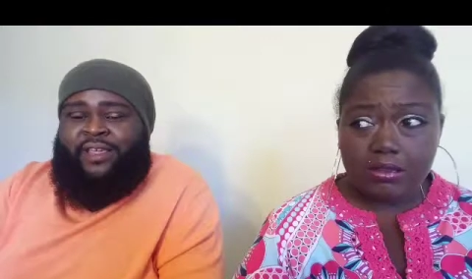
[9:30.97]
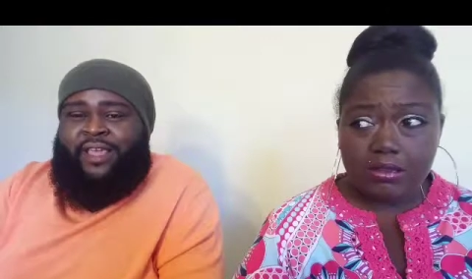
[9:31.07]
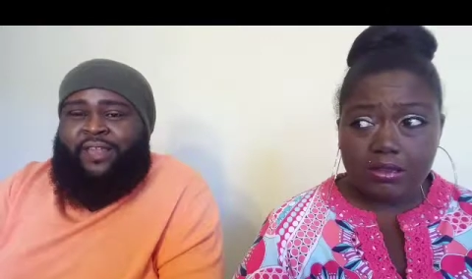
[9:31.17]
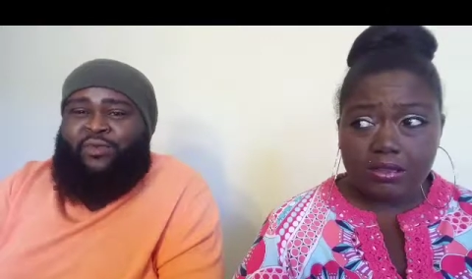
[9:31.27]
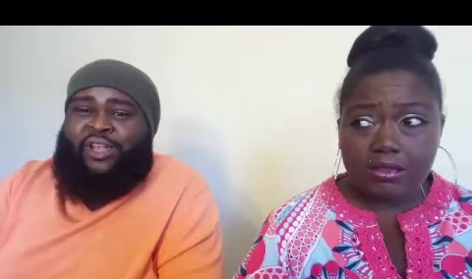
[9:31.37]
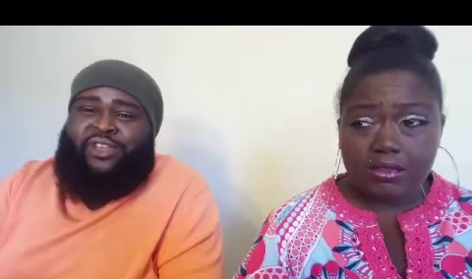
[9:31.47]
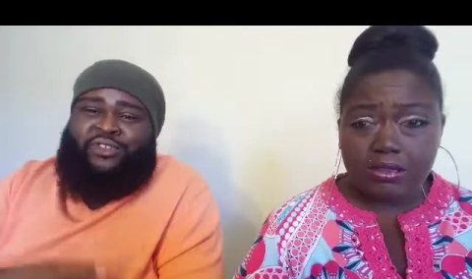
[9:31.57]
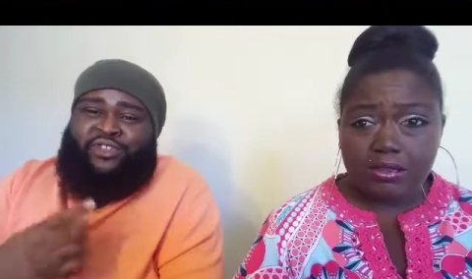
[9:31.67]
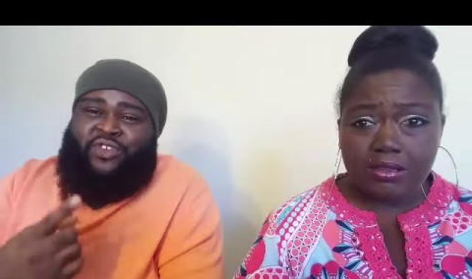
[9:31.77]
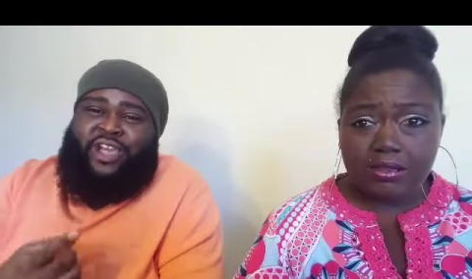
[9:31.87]
Speaker 1: It
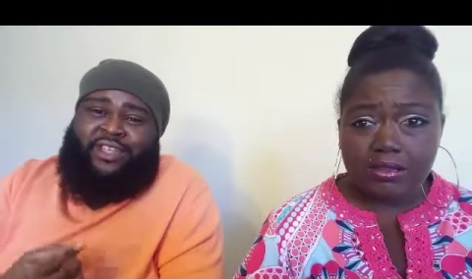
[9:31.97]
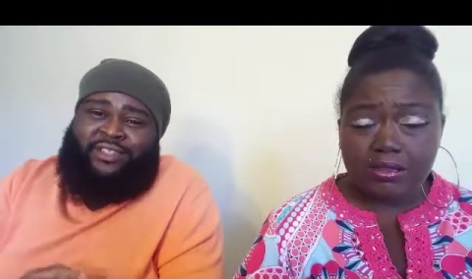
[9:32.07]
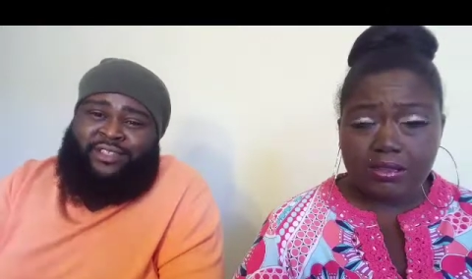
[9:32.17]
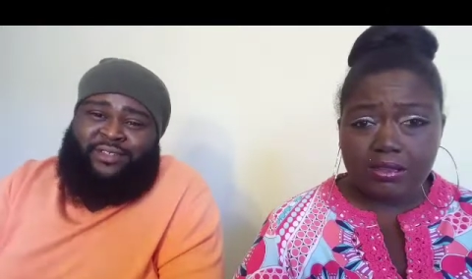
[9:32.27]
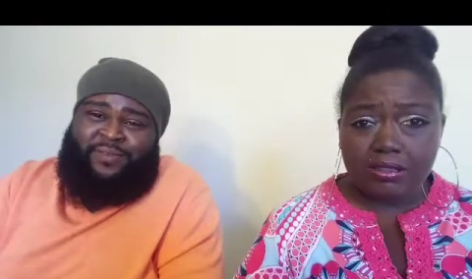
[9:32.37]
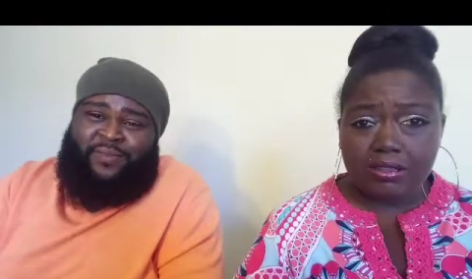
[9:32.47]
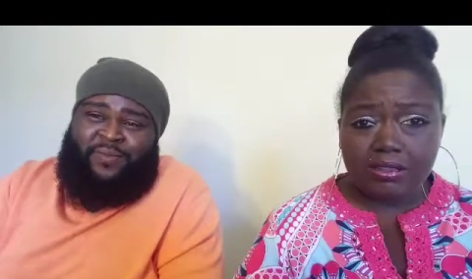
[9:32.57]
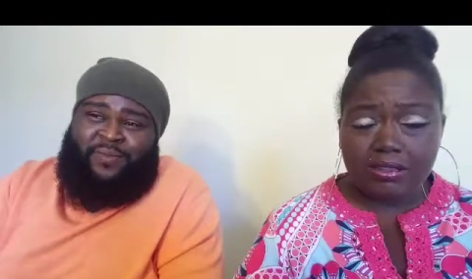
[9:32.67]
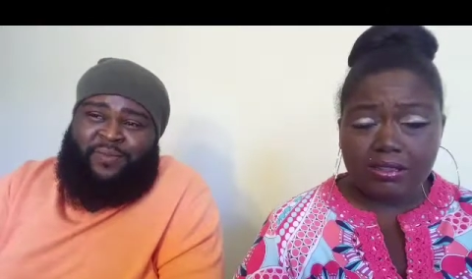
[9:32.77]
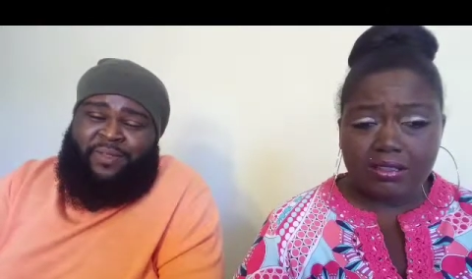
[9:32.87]
relieves stress.
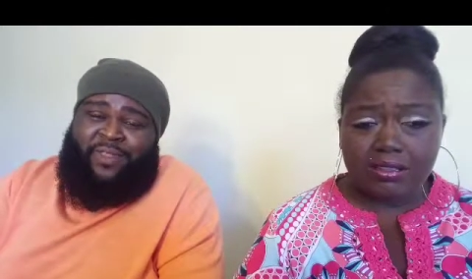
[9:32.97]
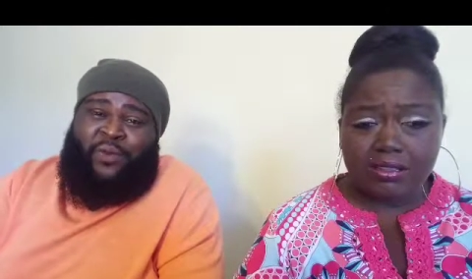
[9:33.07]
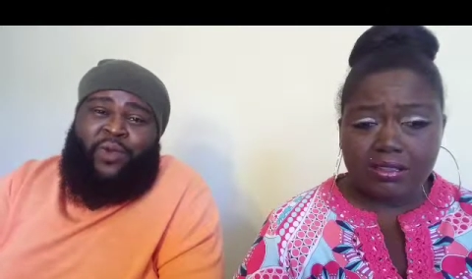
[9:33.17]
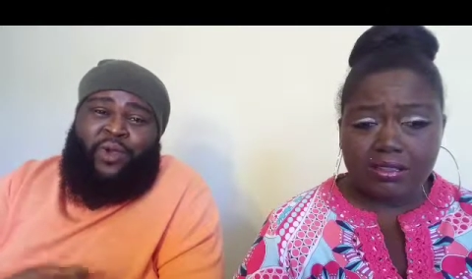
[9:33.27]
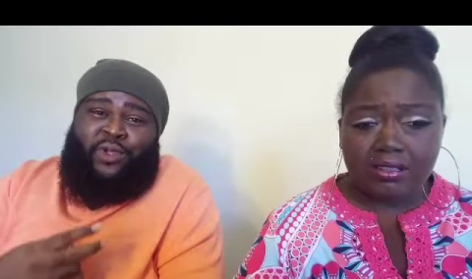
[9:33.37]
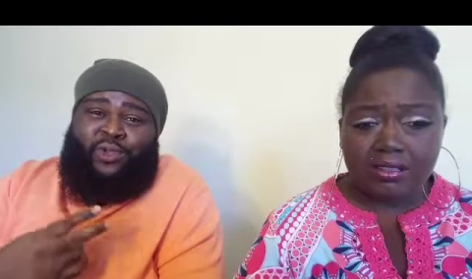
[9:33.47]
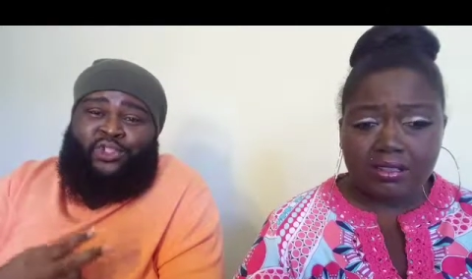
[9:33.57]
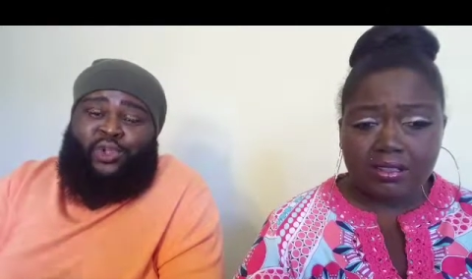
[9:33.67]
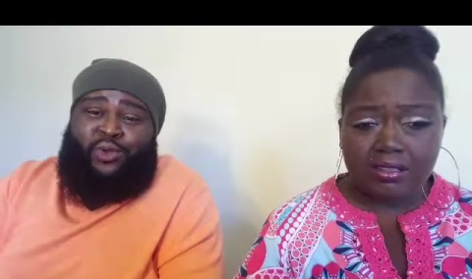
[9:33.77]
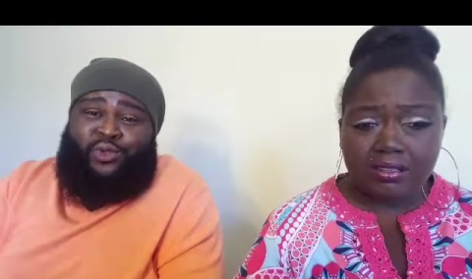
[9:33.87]
You work on your
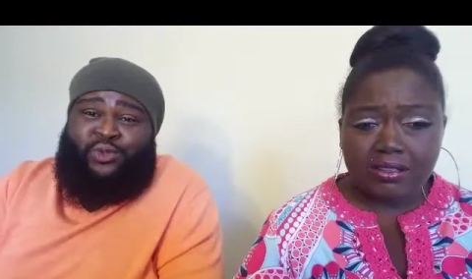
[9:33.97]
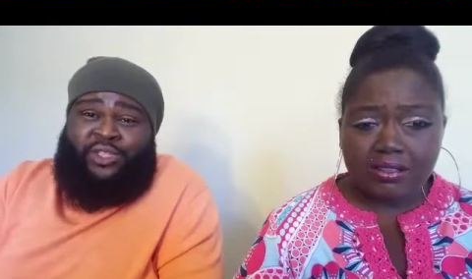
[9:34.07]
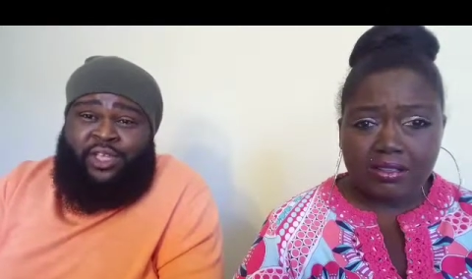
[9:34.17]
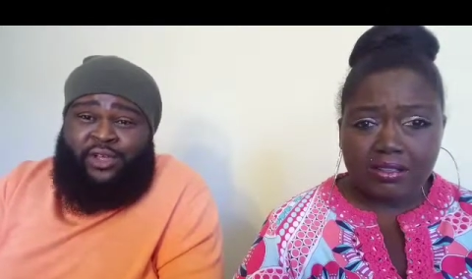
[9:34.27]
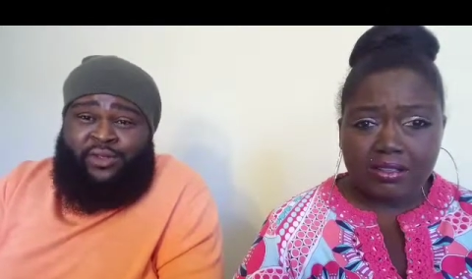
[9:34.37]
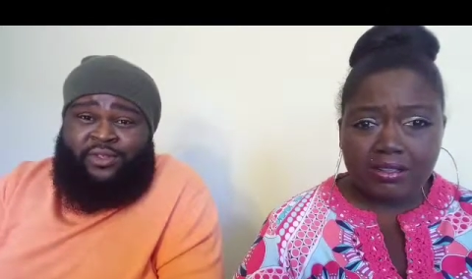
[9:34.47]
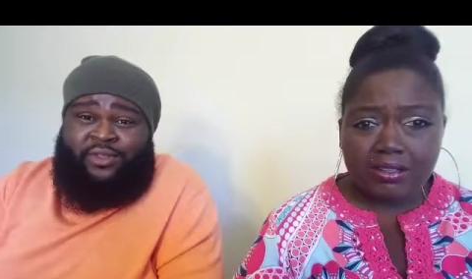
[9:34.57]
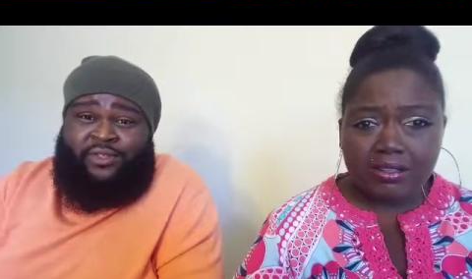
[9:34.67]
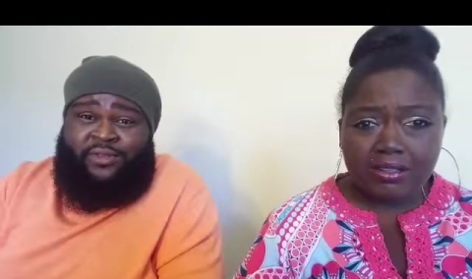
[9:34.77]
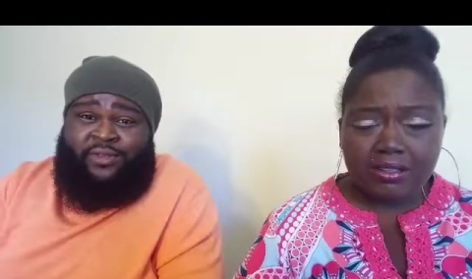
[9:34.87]
social skills.
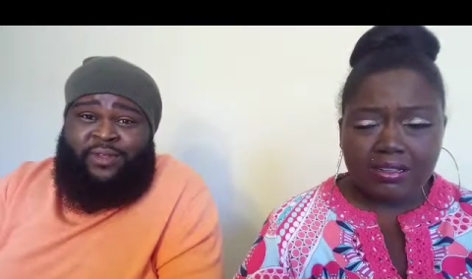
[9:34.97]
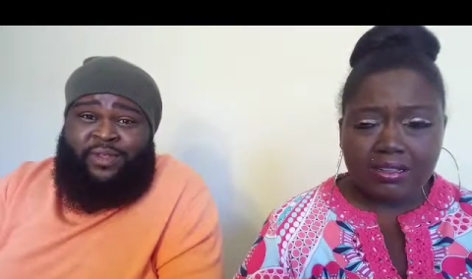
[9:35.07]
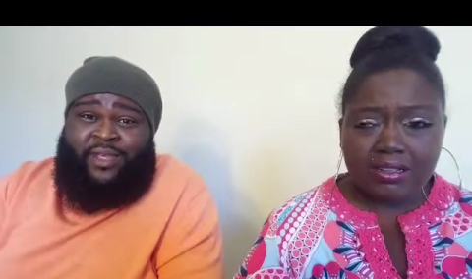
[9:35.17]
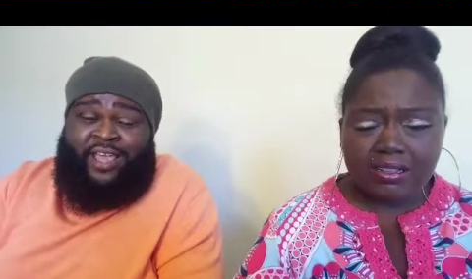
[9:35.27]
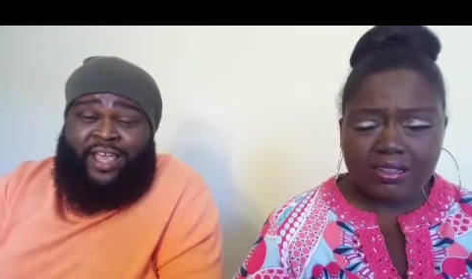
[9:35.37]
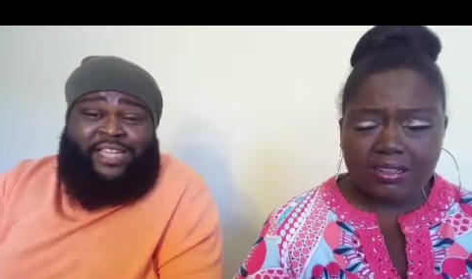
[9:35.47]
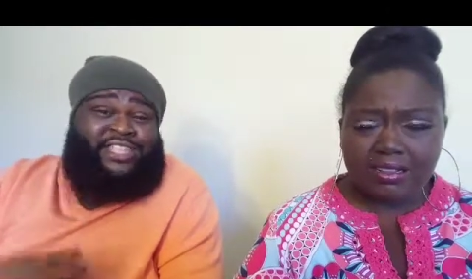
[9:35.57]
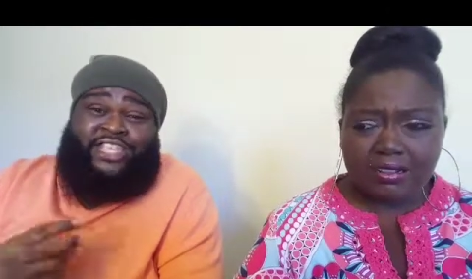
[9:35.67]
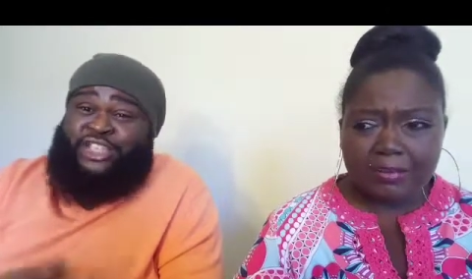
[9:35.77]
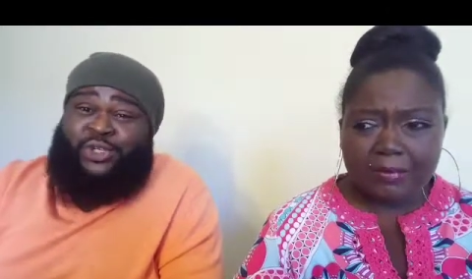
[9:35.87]
It
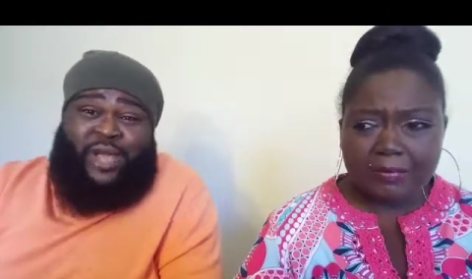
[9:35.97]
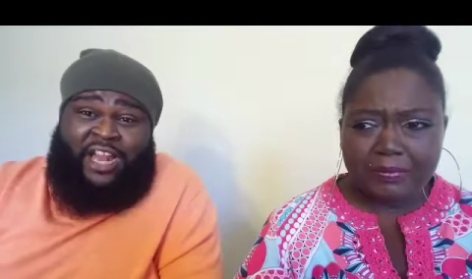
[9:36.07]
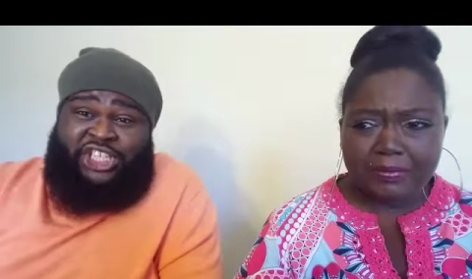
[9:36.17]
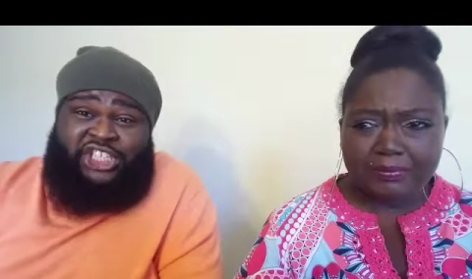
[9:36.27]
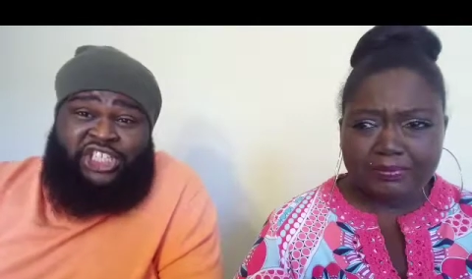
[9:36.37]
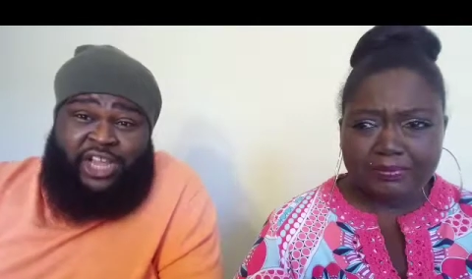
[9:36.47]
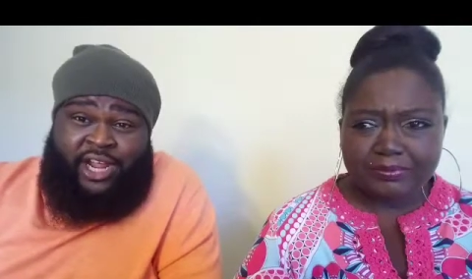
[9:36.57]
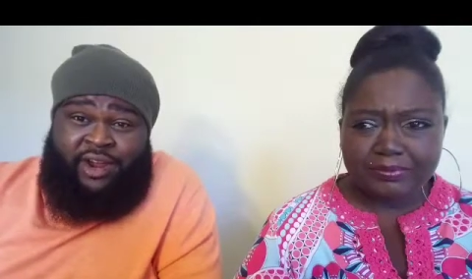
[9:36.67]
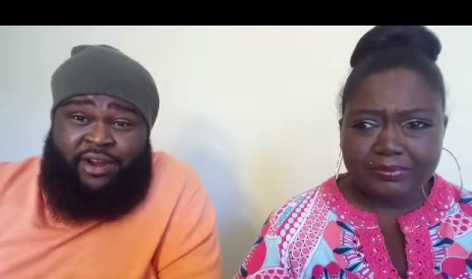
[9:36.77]
teaches you how to share